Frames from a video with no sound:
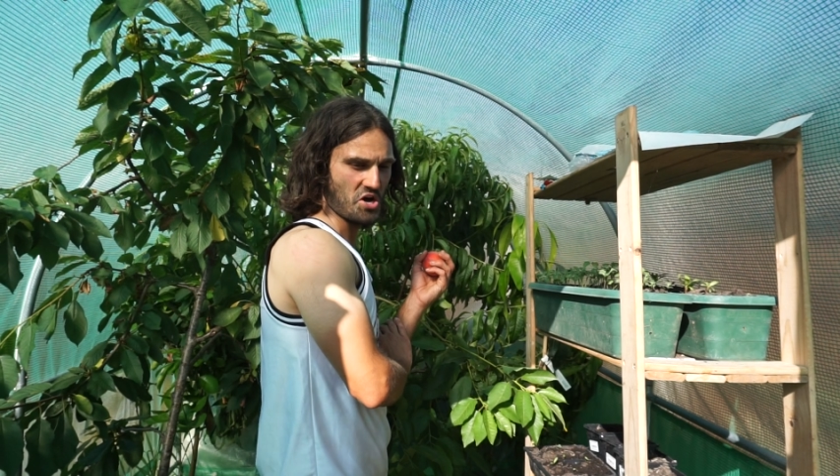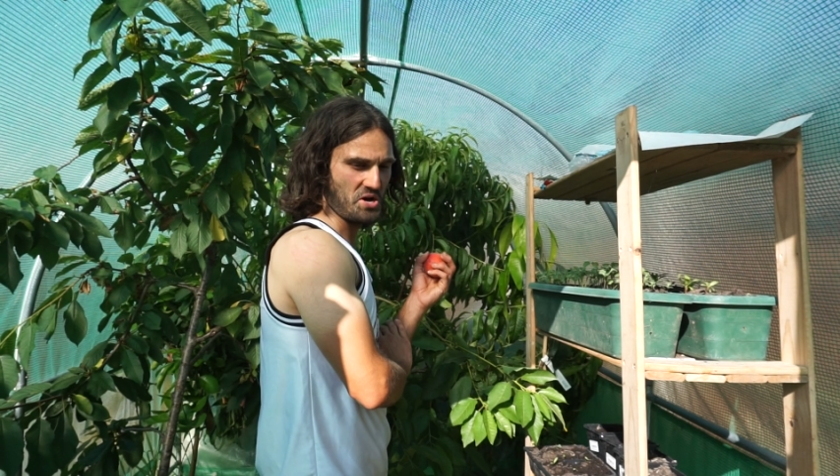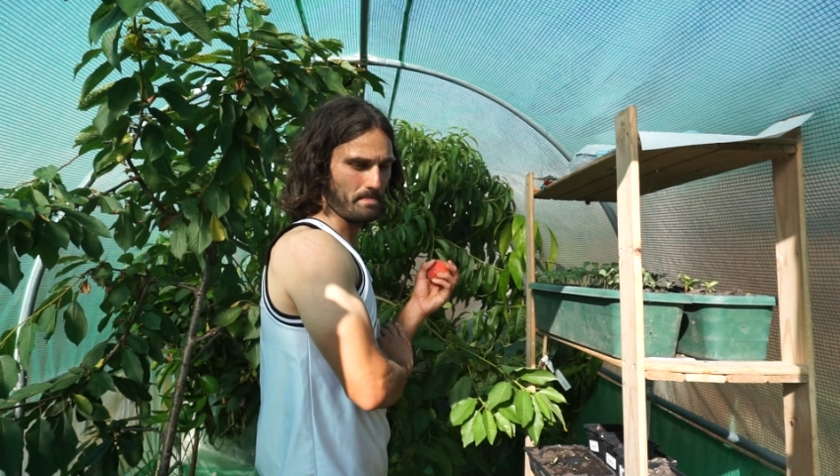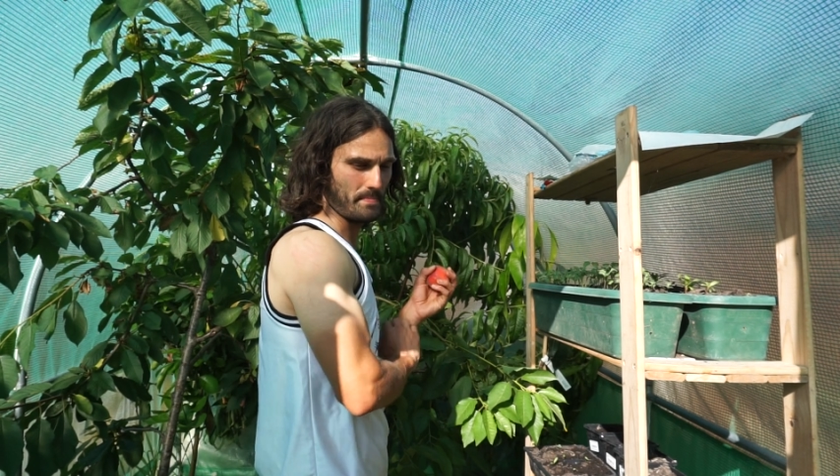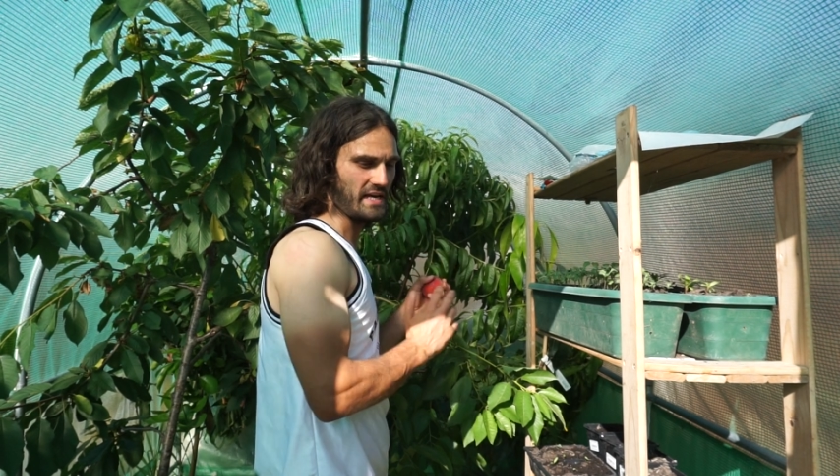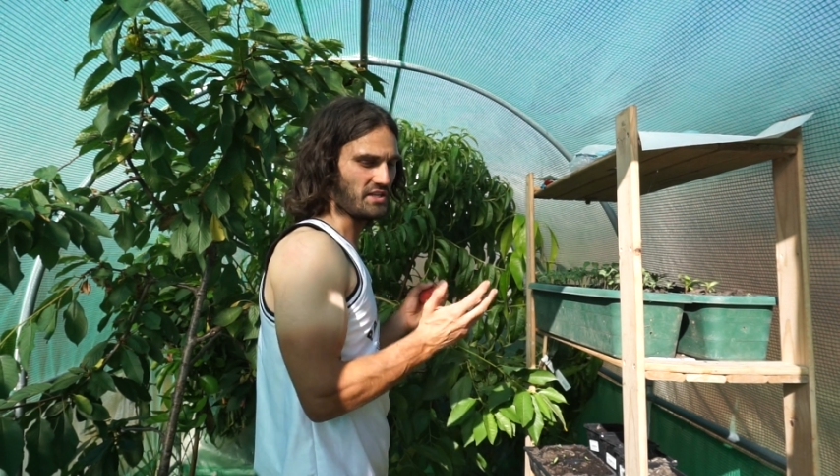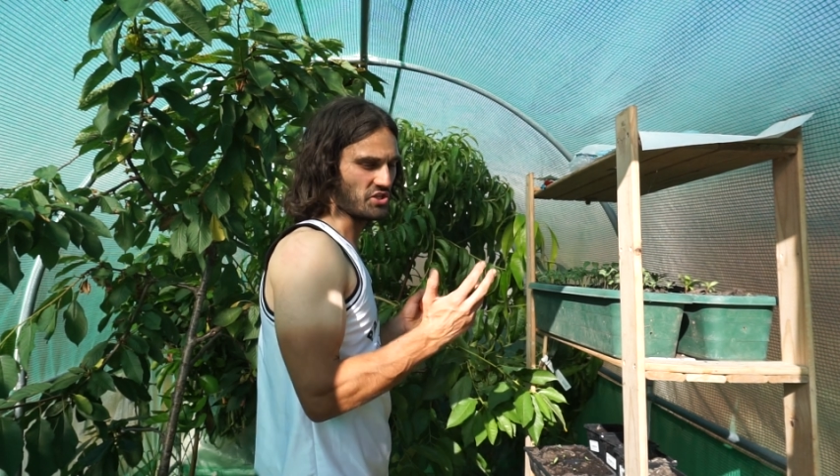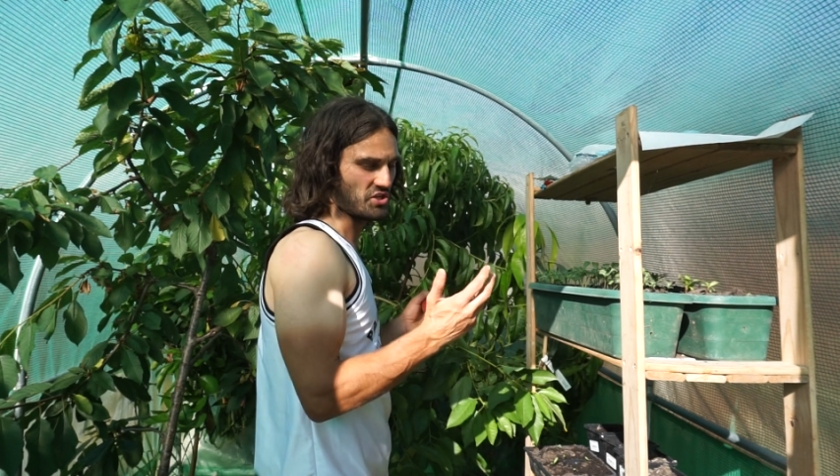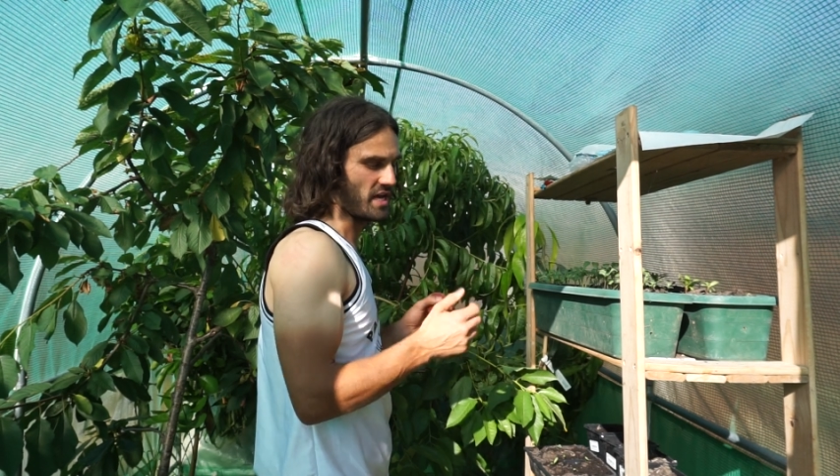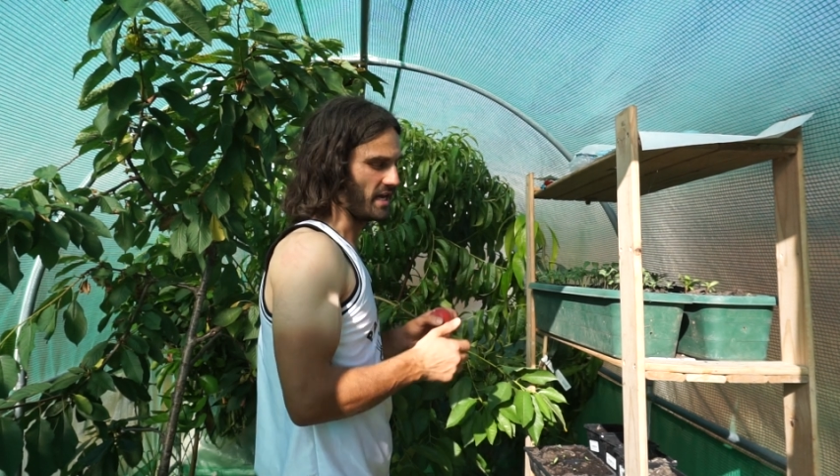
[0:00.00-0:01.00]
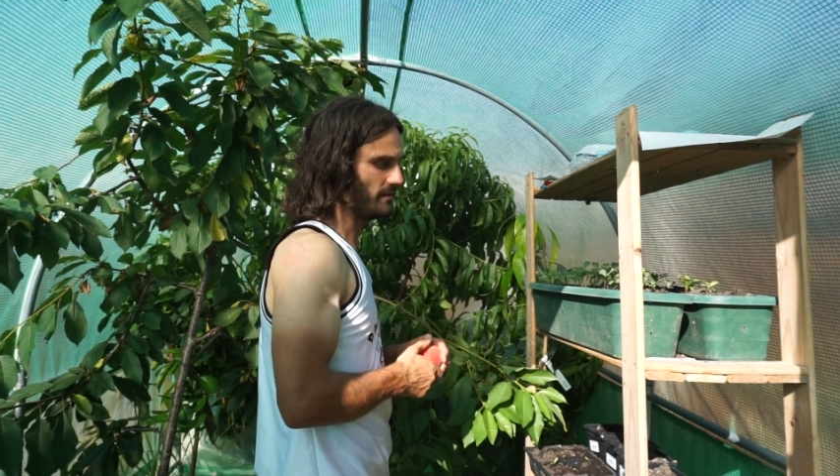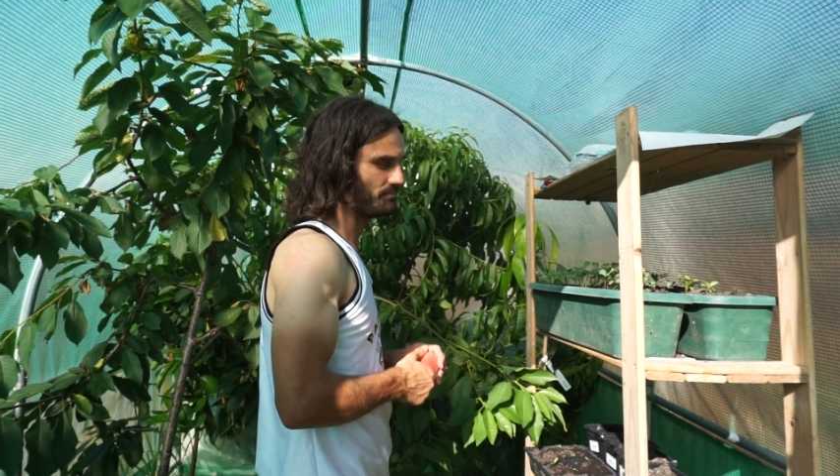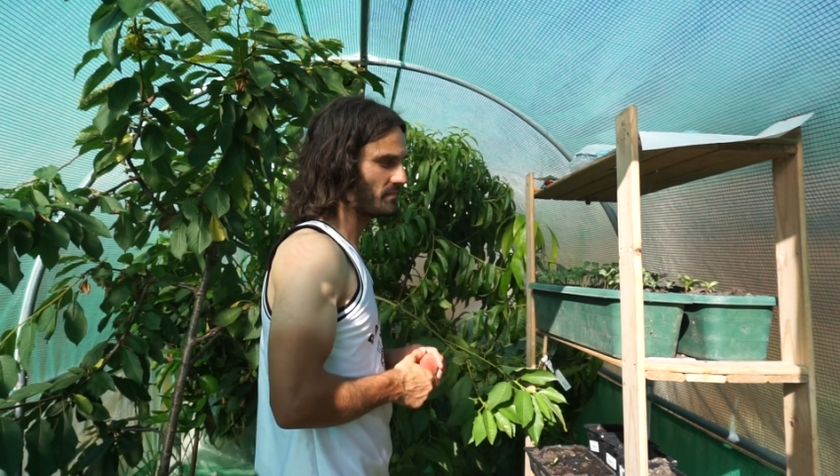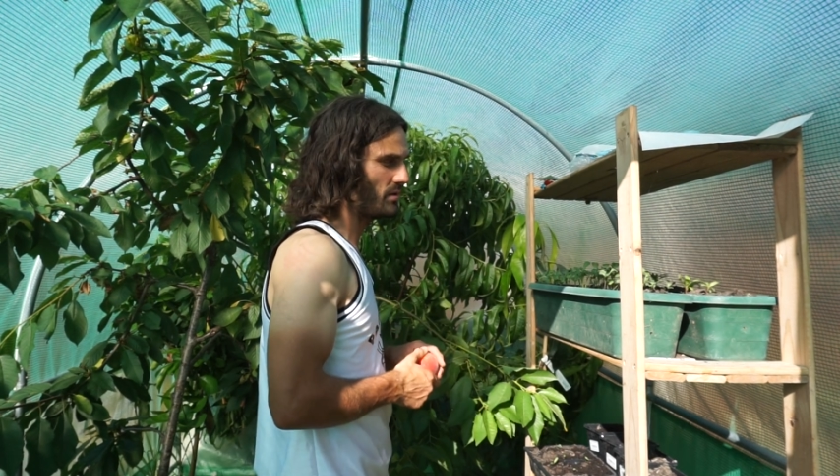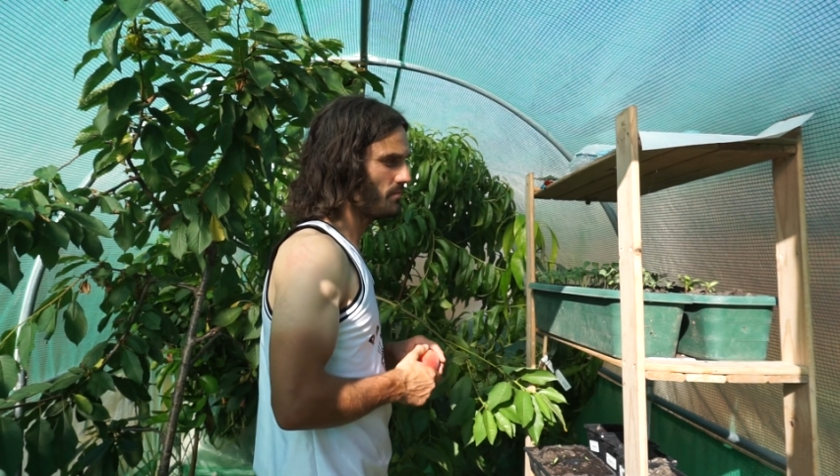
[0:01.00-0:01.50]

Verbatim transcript: um, peaches here, it